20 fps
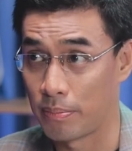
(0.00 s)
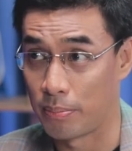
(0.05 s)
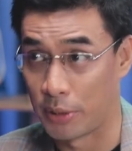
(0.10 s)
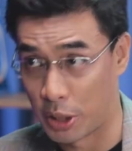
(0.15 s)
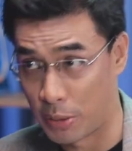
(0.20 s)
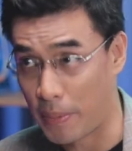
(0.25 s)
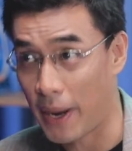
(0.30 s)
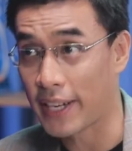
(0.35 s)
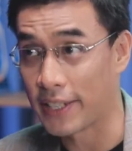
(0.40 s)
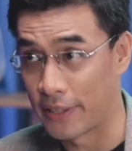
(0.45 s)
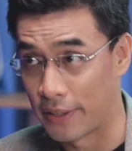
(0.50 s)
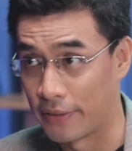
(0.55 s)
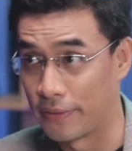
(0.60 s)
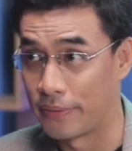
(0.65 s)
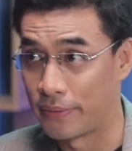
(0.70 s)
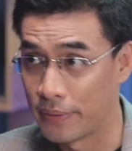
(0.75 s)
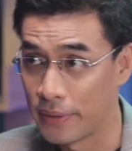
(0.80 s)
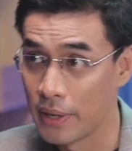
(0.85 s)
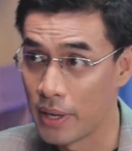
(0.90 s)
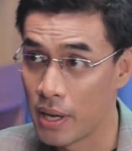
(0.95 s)

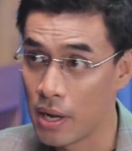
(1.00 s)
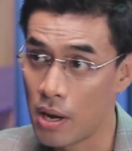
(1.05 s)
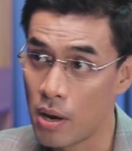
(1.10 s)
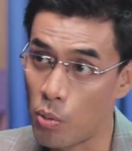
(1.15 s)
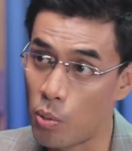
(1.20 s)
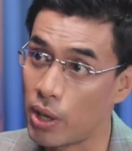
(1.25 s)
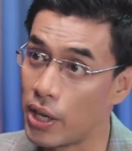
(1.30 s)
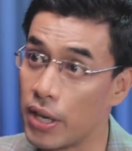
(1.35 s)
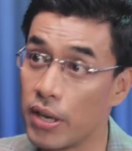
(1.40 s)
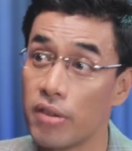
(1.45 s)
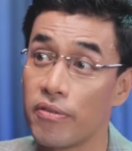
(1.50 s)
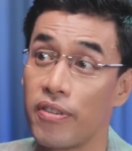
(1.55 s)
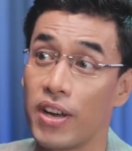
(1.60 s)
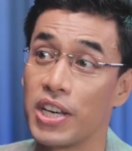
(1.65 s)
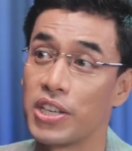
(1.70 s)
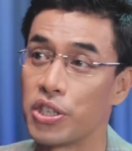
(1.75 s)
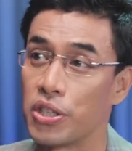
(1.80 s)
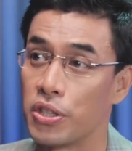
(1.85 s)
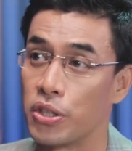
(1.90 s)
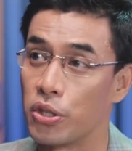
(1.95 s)
perspective, what
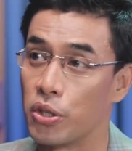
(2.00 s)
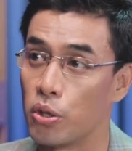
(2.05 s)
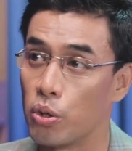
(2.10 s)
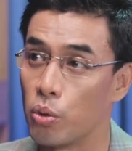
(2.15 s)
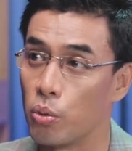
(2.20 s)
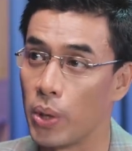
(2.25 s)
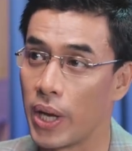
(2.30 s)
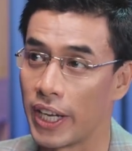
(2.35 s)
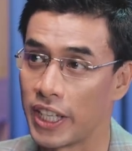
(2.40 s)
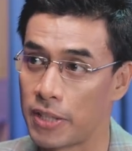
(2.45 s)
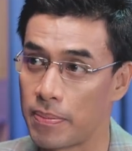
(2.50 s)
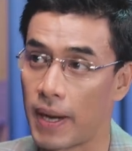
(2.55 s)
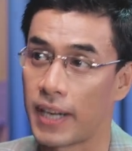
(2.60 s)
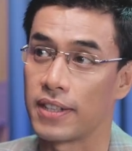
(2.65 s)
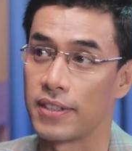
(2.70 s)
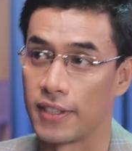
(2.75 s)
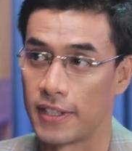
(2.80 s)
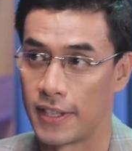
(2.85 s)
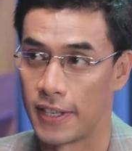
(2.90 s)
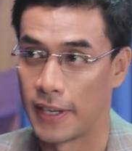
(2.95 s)
innovation do we expect to